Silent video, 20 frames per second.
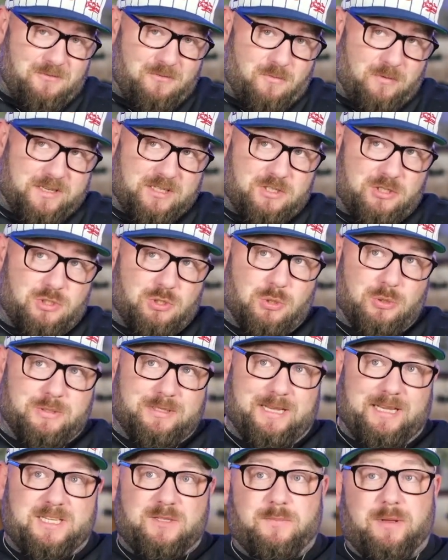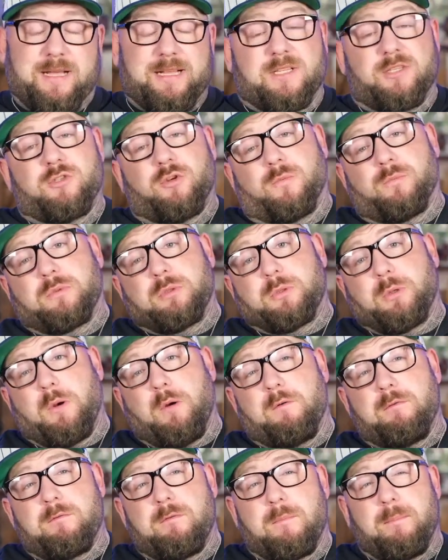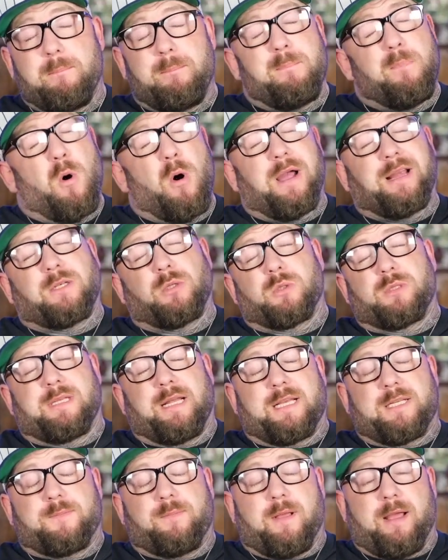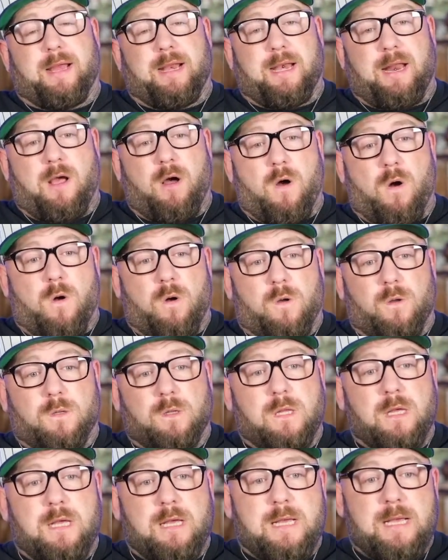which does explain some stuff, but it doesn't explain it all.